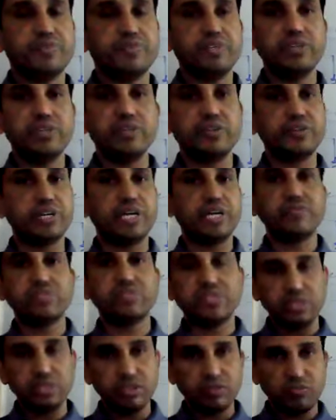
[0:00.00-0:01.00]
It drives
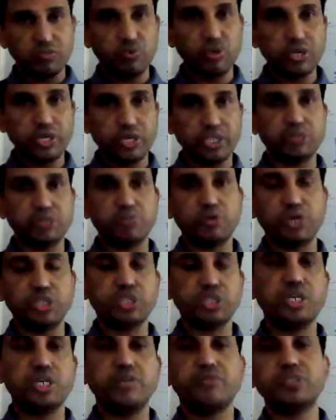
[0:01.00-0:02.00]
the voltage,
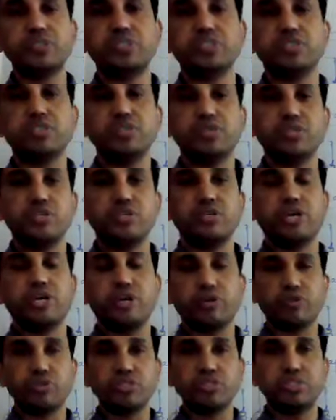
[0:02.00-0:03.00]
potential difference
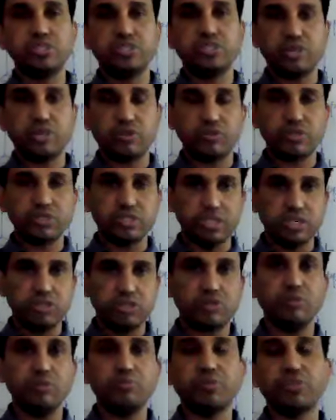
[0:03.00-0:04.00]
across the
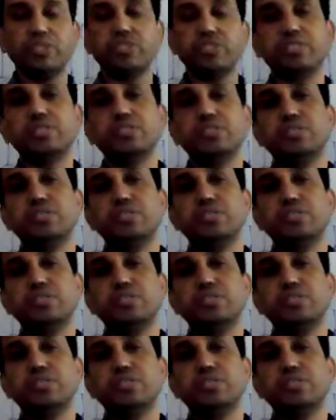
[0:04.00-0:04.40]
component.